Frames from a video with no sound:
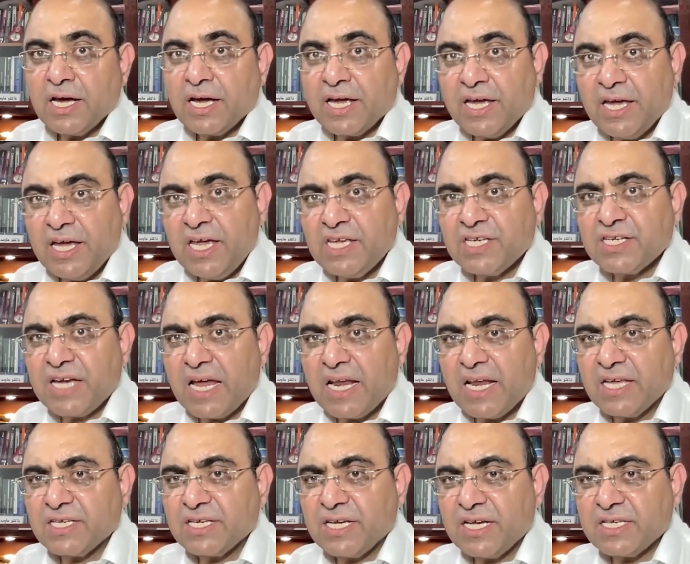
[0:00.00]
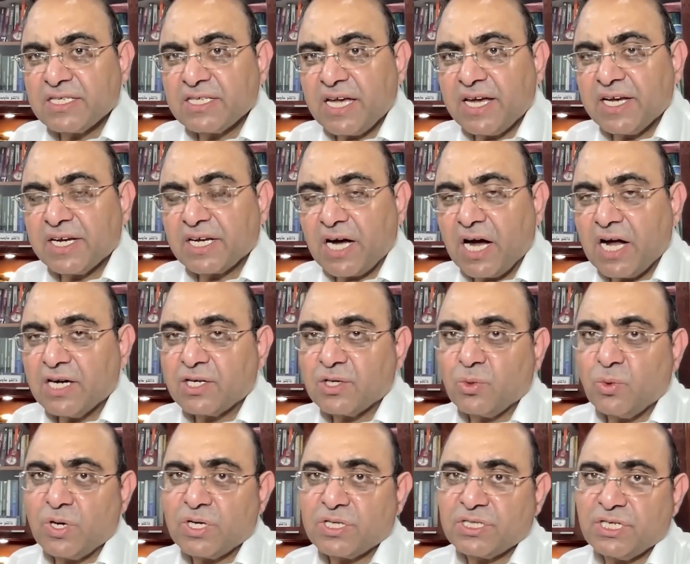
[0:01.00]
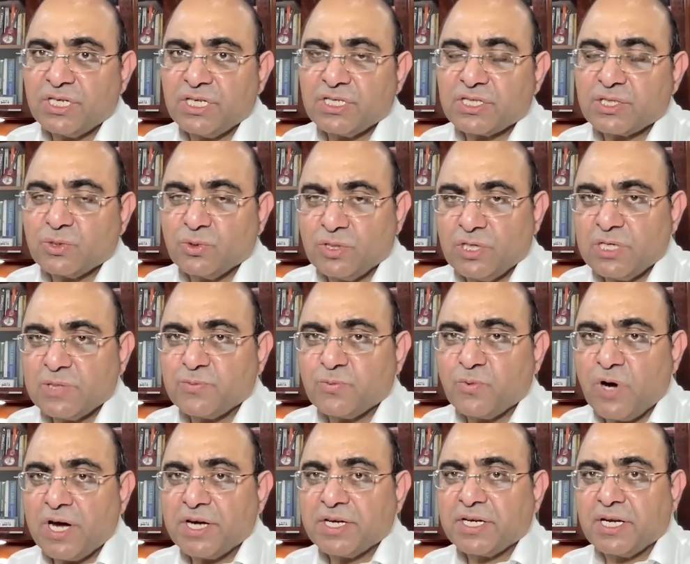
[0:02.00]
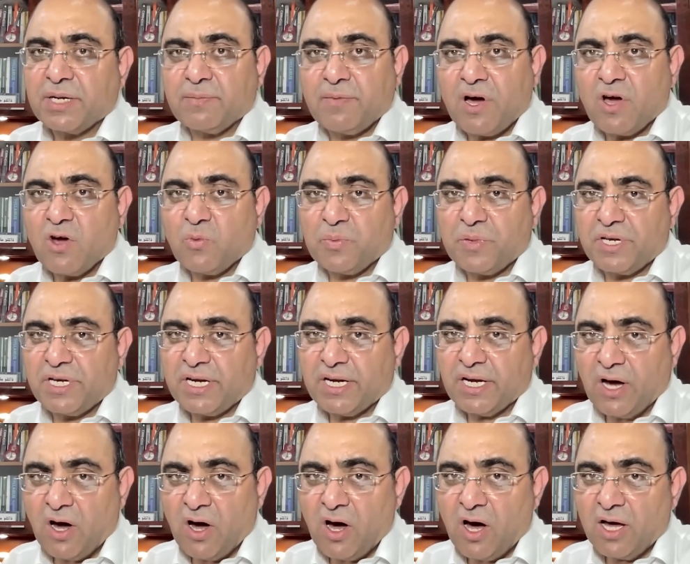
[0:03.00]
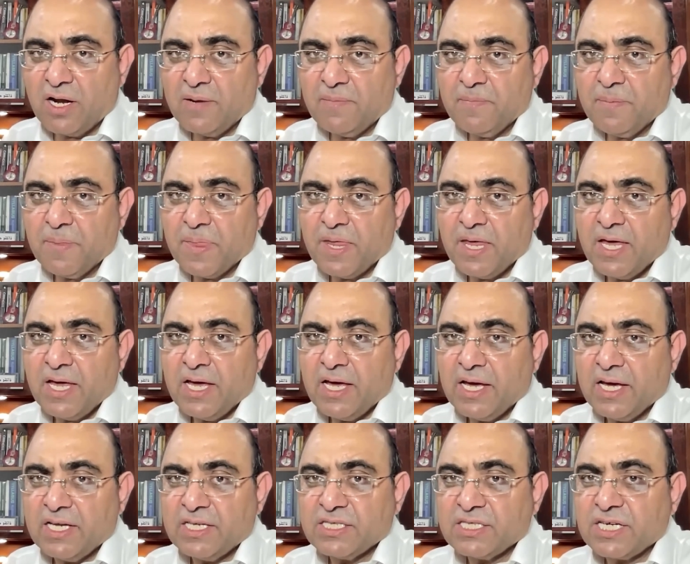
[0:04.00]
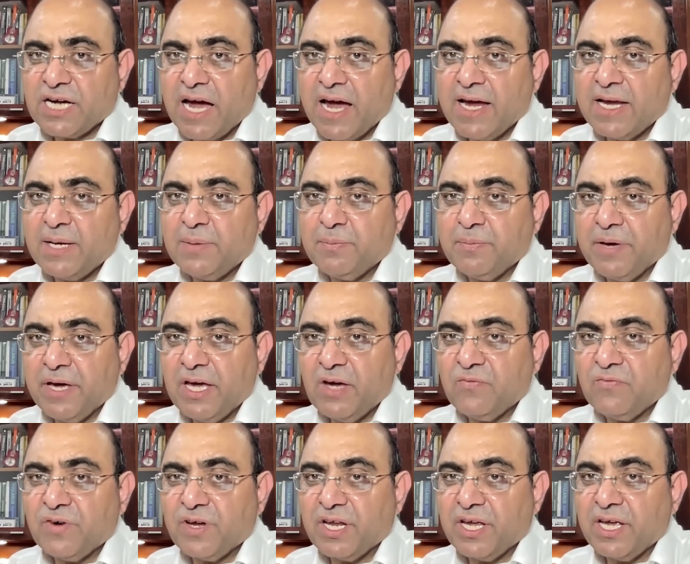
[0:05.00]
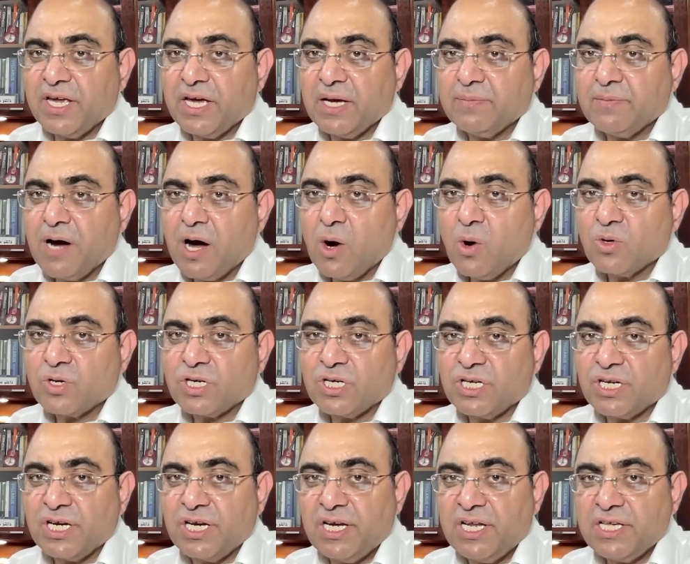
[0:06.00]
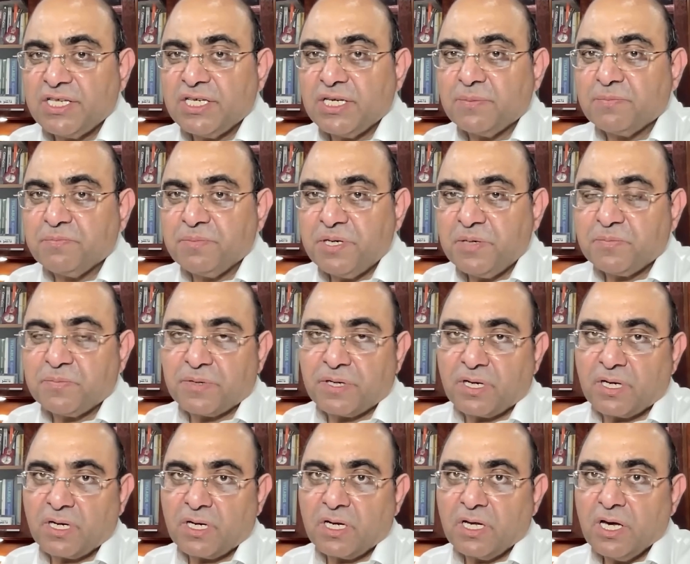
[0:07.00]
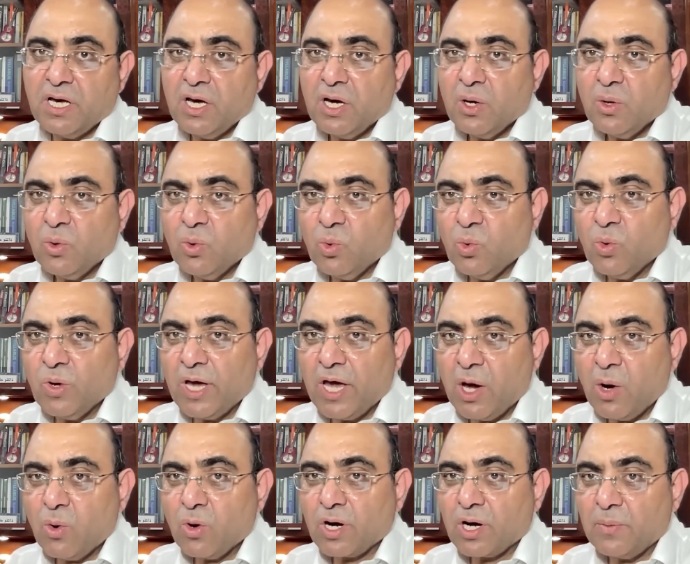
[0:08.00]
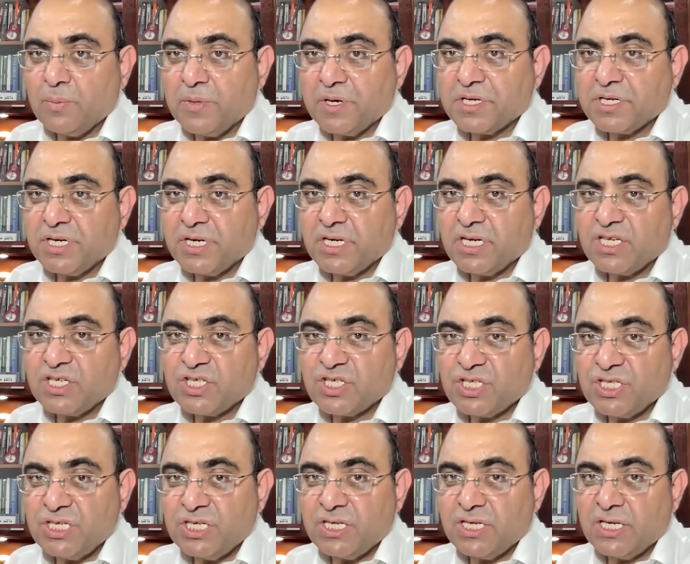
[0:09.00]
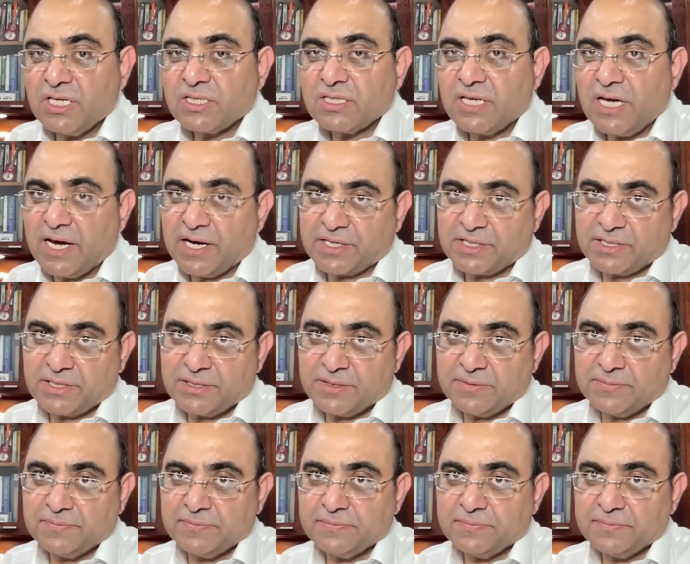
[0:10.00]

Key challenges and controversies to this point, in my opinion, are Israel may worry about releasing people who have committed serious acts.